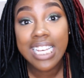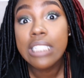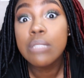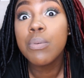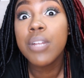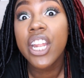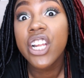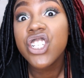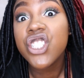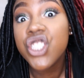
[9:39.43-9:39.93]

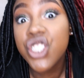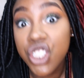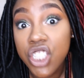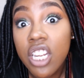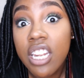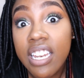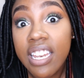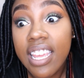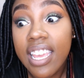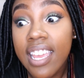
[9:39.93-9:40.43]
That's what I
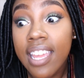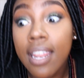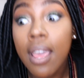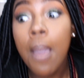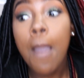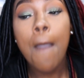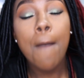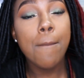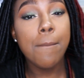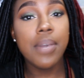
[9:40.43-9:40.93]
should have did,
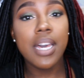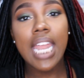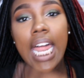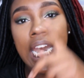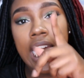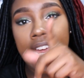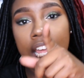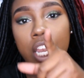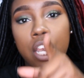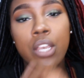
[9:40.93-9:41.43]
but
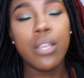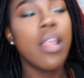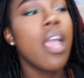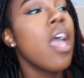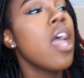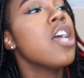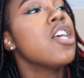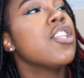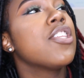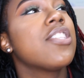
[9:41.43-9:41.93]
I didn't.
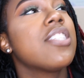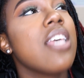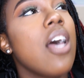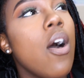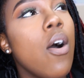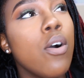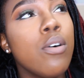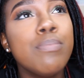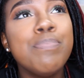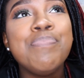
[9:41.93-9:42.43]

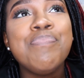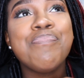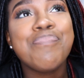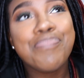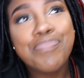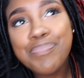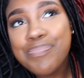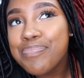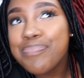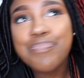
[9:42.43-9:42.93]
So
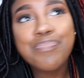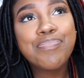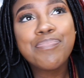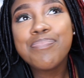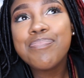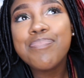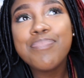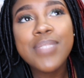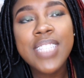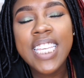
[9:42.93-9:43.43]

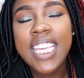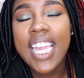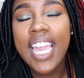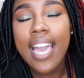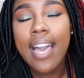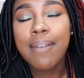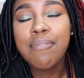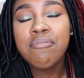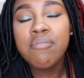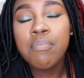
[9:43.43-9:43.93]

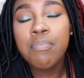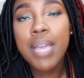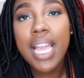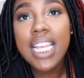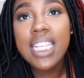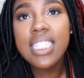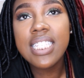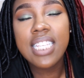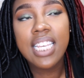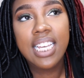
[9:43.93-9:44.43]
yeah,
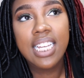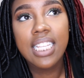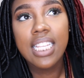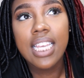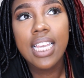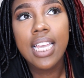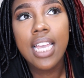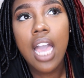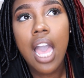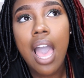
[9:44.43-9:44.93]

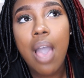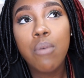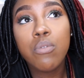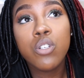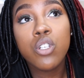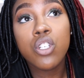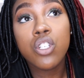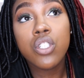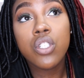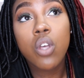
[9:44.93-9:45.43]
basically, I
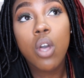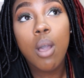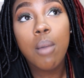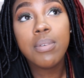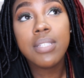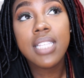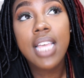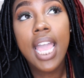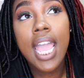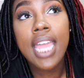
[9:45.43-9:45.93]
was just so
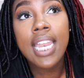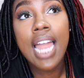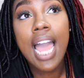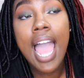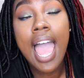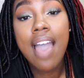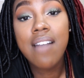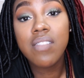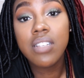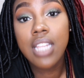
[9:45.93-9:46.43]
upset. And
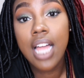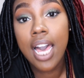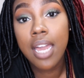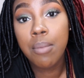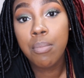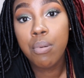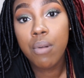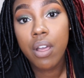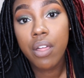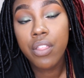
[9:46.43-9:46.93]
I have a
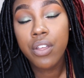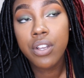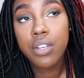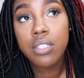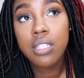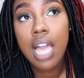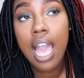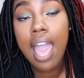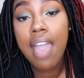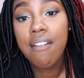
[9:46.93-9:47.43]
lot of
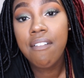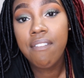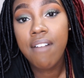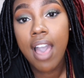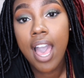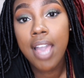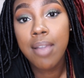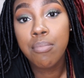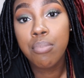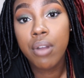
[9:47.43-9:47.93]
brothers. I have
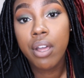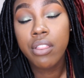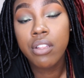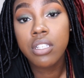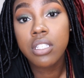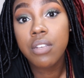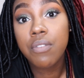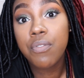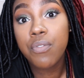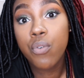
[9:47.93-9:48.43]
5
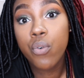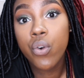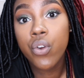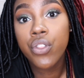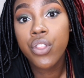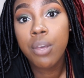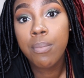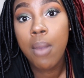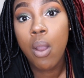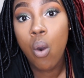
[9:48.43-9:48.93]
brothers and 4
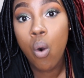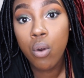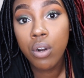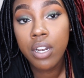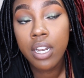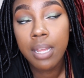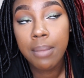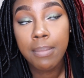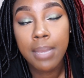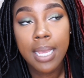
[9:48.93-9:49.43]
of them are
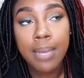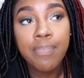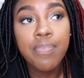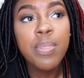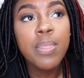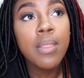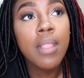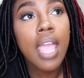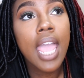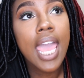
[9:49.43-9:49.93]
older than me.
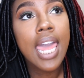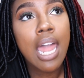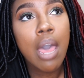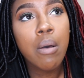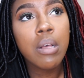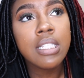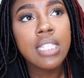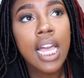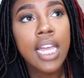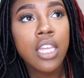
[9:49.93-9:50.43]
And
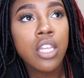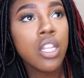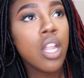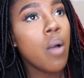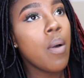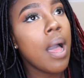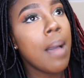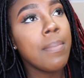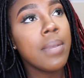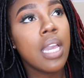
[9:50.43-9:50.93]
I was like, you
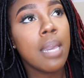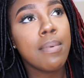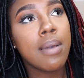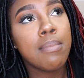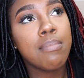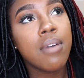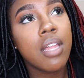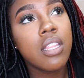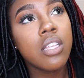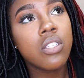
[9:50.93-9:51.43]
know what, I'm gonna get
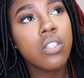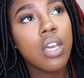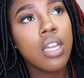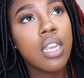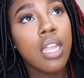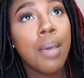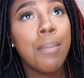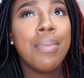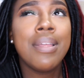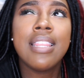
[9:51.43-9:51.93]
my brothers
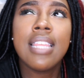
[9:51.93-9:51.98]
on them.